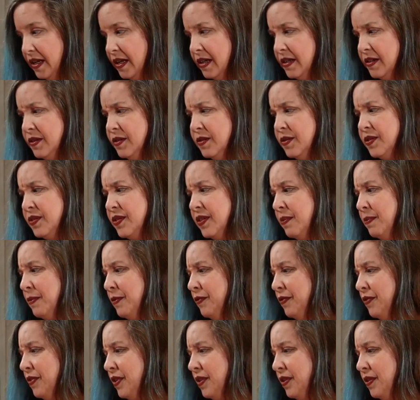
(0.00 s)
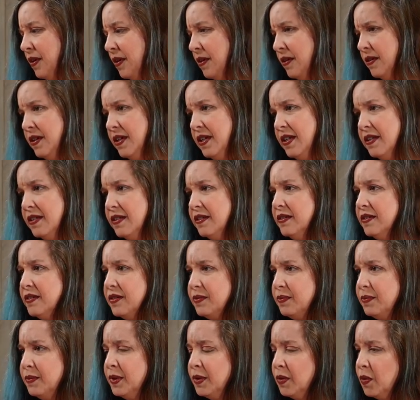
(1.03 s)
And do some of the
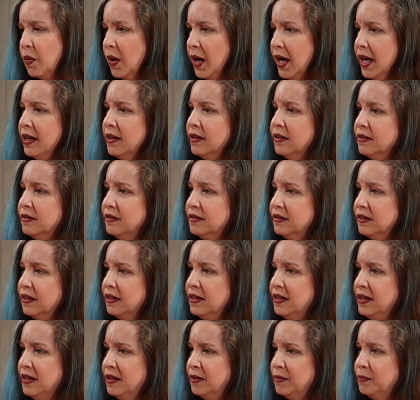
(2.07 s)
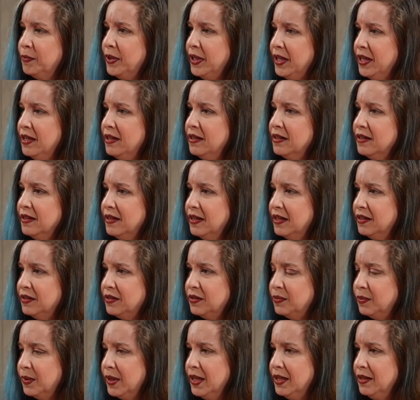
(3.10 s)
guardians require an airplane, and
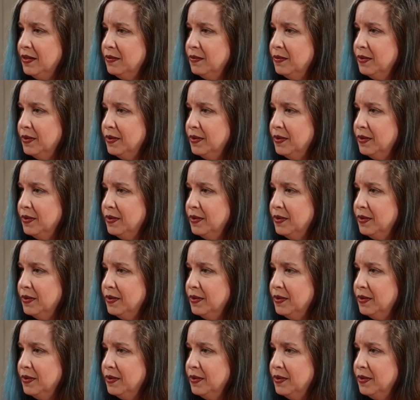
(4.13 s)
that's why you